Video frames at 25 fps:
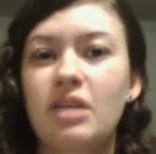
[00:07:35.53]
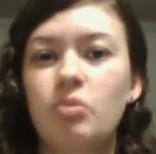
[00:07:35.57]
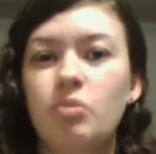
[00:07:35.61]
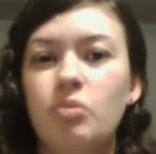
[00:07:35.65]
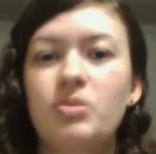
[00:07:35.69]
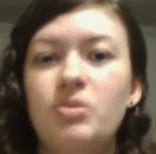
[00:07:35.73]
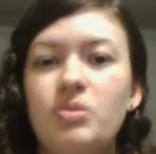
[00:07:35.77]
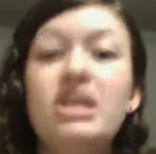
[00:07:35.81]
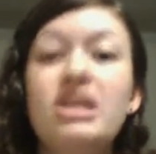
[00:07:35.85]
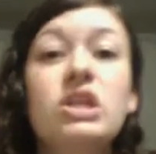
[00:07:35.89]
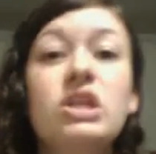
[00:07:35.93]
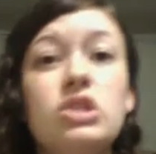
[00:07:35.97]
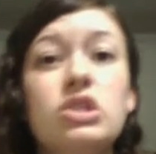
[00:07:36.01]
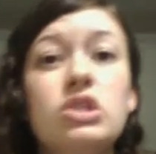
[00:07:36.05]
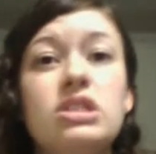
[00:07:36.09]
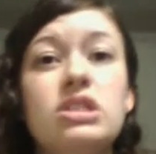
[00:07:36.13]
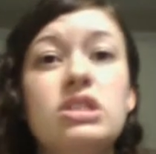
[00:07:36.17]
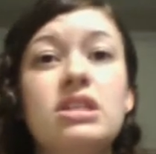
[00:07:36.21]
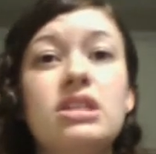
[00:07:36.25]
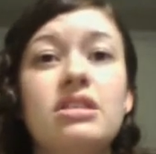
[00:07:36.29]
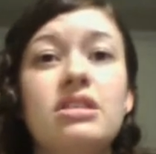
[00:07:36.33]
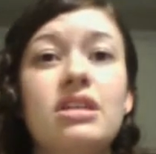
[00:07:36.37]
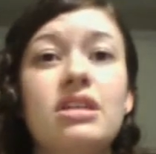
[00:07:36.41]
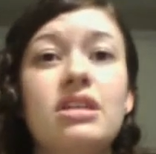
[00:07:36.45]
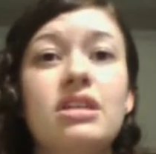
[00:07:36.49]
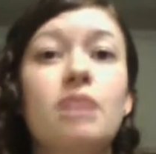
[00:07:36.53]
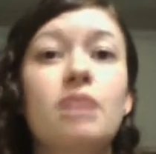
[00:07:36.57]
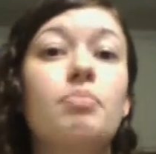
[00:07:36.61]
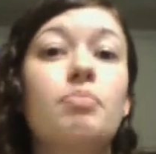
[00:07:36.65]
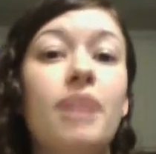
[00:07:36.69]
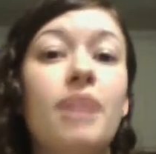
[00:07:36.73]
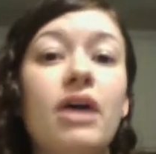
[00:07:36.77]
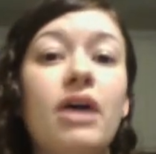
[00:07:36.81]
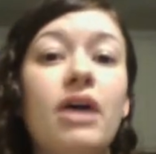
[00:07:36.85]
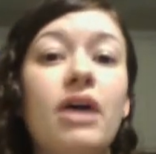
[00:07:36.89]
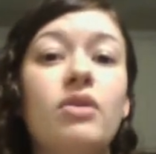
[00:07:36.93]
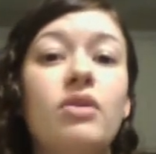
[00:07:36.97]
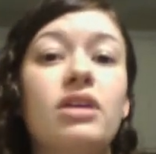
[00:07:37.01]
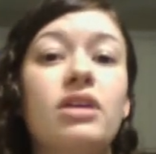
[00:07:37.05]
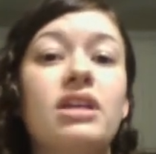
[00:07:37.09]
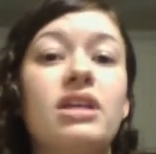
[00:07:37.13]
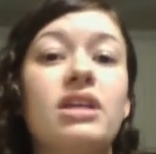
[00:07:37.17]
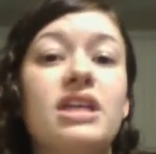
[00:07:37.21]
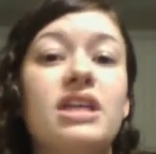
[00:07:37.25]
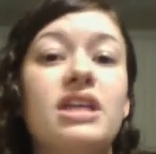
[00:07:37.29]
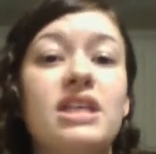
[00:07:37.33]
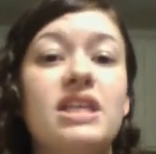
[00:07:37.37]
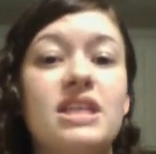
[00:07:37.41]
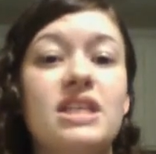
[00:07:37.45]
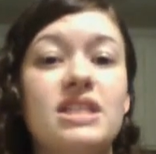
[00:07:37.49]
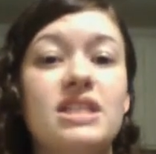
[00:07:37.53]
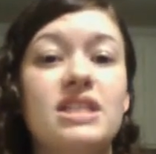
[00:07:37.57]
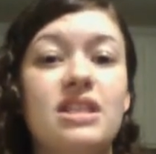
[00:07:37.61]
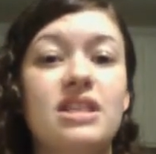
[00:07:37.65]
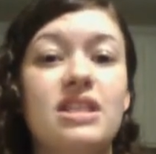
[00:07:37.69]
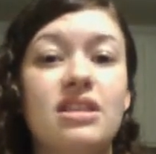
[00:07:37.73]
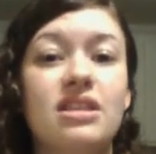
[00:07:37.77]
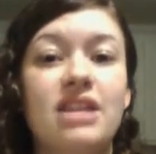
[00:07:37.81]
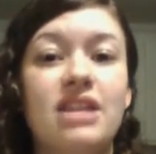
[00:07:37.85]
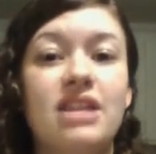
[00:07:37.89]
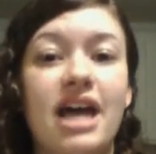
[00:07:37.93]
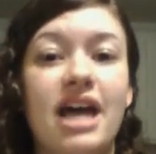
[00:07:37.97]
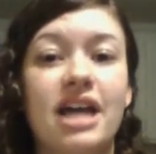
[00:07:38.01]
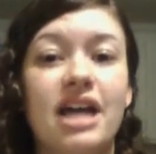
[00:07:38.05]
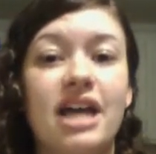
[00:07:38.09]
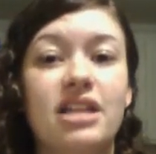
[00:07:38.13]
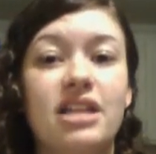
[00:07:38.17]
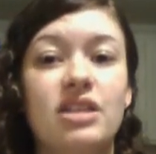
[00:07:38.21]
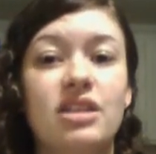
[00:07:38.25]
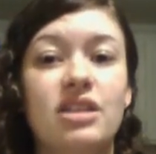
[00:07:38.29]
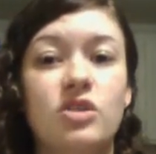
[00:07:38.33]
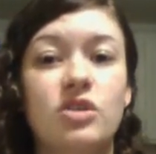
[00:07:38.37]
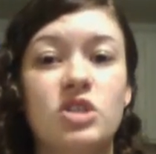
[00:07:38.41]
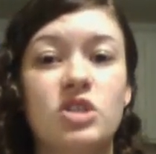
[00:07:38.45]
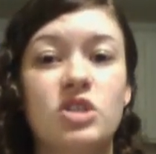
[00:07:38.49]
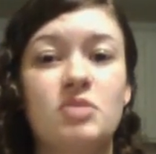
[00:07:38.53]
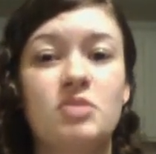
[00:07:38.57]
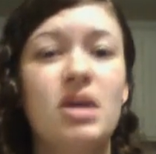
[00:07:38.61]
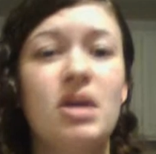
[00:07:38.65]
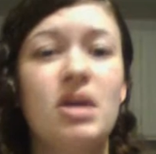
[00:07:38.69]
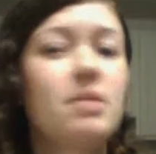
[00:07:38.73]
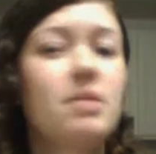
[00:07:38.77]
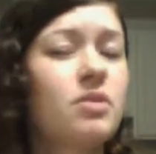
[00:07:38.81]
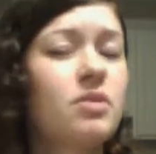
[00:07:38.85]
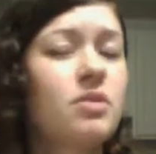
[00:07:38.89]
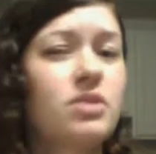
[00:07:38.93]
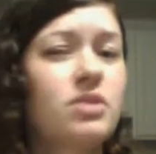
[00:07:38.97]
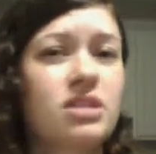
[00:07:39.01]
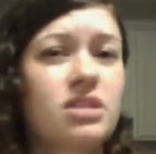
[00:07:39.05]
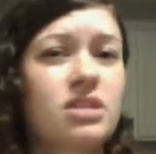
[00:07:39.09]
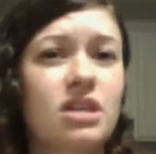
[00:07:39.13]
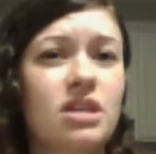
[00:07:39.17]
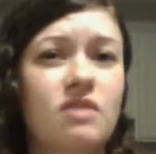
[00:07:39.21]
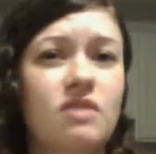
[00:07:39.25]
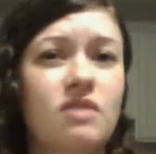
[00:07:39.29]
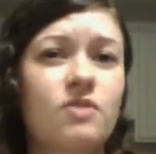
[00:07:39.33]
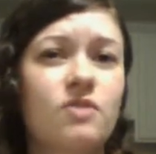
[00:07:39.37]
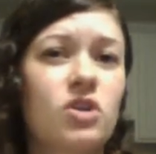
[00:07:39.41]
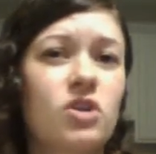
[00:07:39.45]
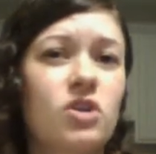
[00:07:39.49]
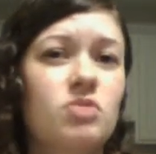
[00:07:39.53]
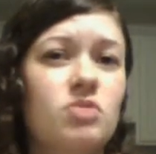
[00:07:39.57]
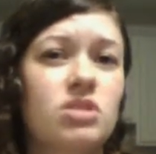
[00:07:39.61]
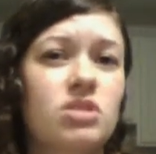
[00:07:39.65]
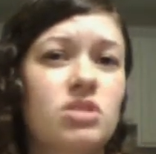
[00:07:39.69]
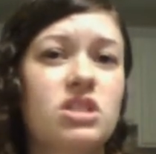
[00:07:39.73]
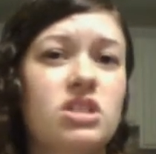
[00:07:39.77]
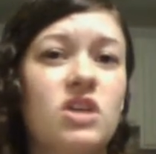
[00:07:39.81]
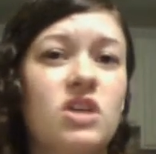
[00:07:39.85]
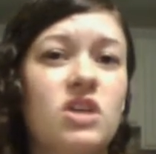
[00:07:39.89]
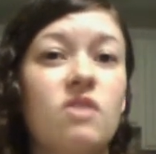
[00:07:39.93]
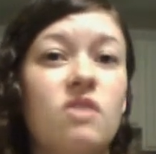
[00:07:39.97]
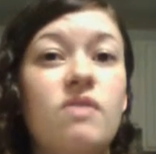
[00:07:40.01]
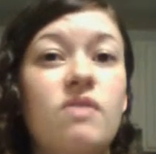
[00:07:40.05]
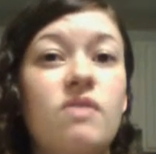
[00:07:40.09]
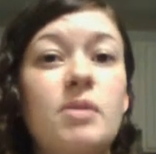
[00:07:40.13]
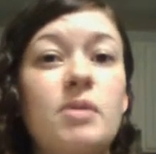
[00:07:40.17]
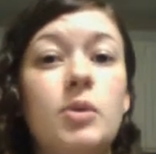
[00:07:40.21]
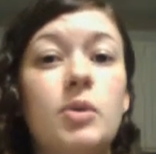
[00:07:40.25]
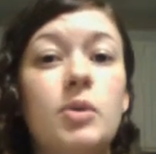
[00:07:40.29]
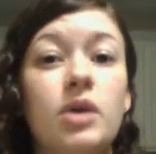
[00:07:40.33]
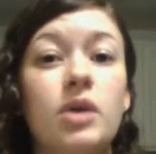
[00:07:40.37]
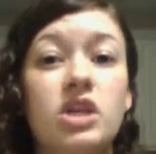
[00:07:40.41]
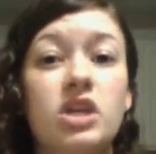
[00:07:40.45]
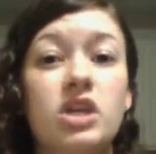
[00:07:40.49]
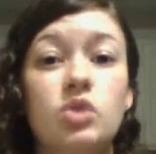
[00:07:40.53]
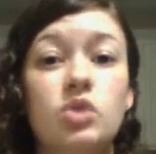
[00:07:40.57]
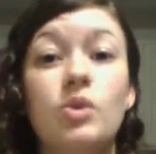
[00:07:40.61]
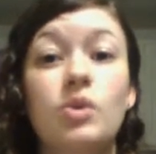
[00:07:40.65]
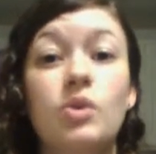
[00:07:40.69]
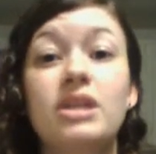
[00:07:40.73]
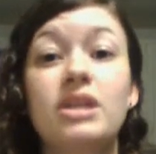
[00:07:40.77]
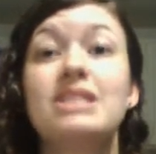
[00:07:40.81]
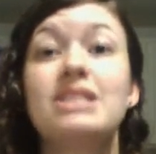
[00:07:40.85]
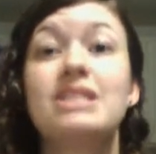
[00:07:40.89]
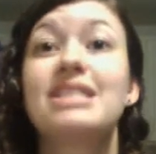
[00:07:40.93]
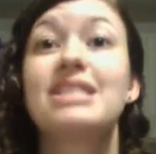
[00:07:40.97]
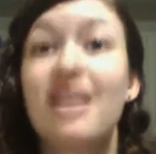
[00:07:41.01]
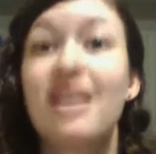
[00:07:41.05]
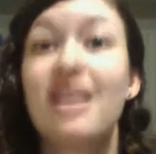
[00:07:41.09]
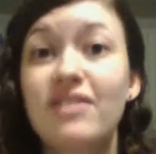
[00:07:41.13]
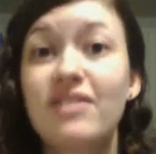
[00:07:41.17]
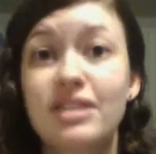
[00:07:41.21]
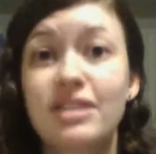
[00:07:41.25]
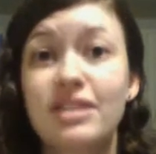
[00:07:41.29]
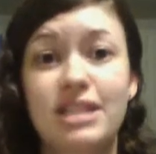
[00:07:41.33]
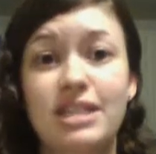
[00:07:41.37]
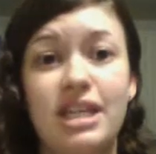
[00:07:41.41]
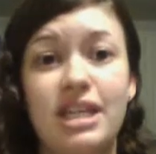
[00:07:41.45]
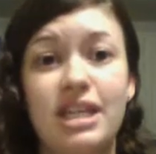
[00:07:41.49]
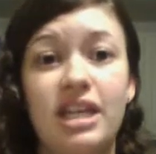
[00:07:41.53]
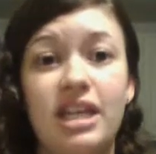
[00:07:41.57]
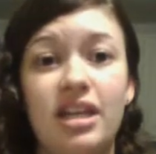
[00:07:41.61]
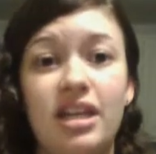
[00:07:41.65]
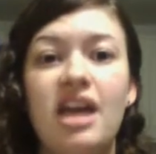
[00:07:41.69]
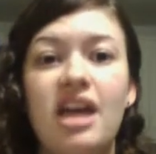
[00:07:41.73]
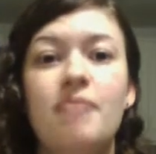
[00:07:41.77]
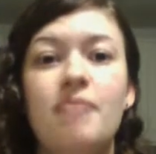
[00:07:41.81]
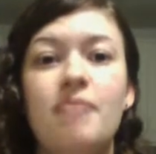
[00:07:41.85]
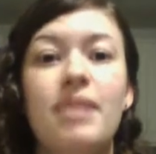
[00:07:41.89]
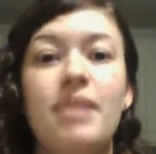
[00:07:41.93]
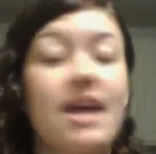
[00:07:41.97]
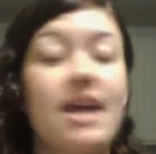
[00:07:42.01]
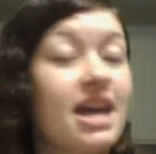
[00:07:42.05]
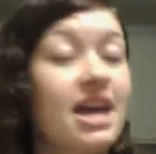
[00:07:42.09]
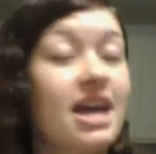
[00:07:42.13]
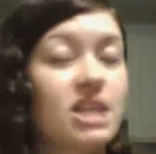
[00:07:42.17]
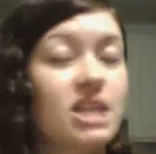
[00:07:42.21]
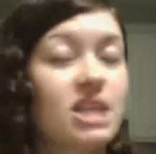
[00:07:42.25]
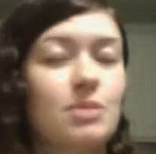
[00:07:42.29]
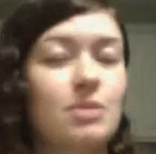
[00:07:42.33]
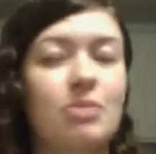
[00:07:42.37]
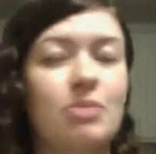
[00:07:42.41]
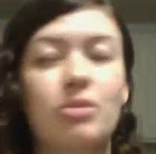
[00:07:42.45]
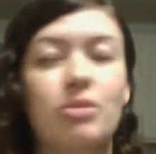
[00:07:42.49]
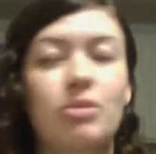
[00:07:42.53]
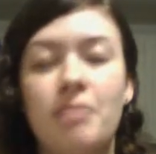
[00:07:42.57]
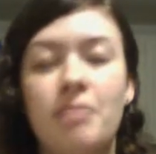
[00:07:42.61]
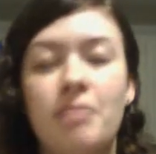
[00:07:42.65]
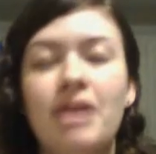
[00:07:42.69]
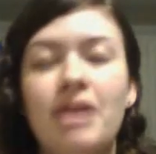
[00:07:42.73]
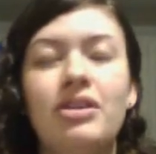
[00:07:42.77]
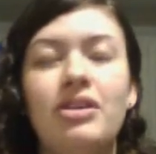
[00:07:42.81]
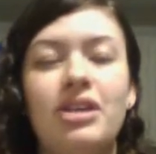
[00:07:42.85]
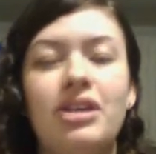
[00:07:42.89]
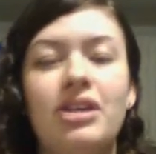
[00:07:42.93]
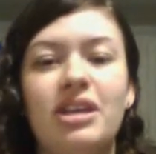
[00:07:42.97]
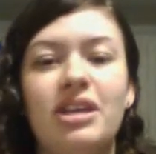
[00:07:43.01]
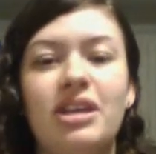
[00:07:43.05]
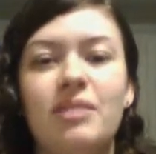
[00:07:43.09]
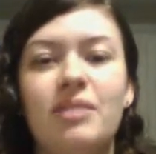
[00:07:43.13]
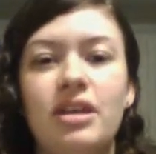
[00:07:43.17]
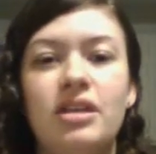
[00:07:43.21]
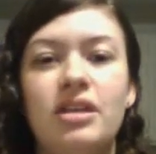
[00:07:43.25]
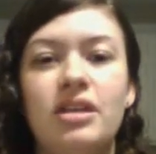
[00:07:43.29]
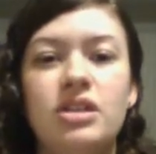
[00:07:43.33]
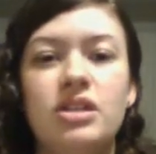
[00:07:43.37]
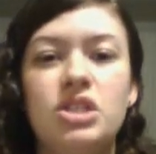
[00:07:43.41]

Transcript: the interesting thing about it is that their disbandment wasn't confirmed until February twenty seventeen by ex-member Melanie.